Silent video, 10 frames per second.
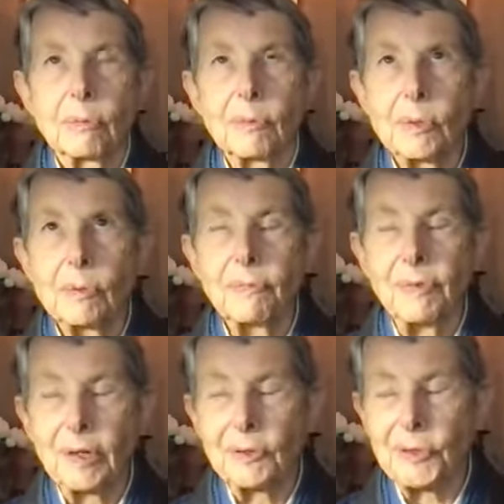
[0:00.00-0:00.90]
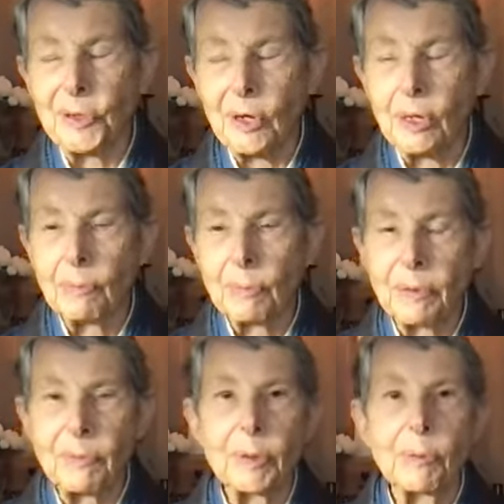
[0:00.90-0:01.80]
room, founder's hall,
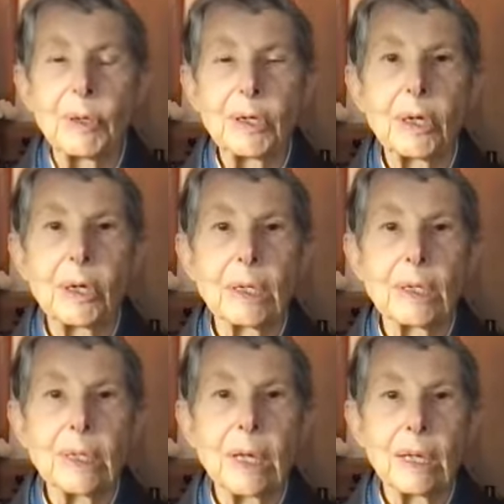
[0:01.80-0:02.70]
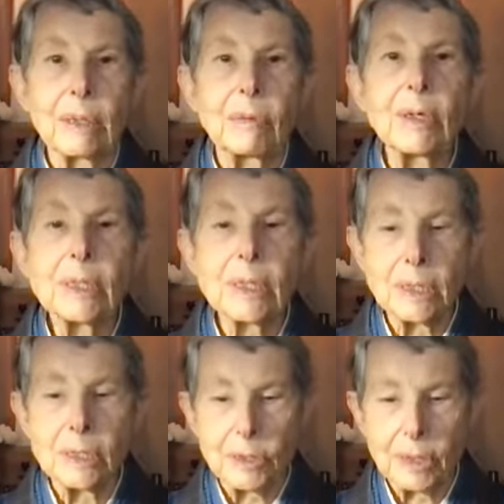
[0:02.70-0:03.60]
whatever you want to call it, at
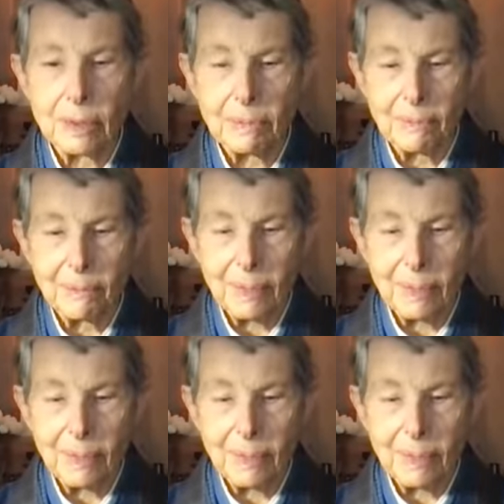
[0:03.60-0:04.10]
Rinzenji,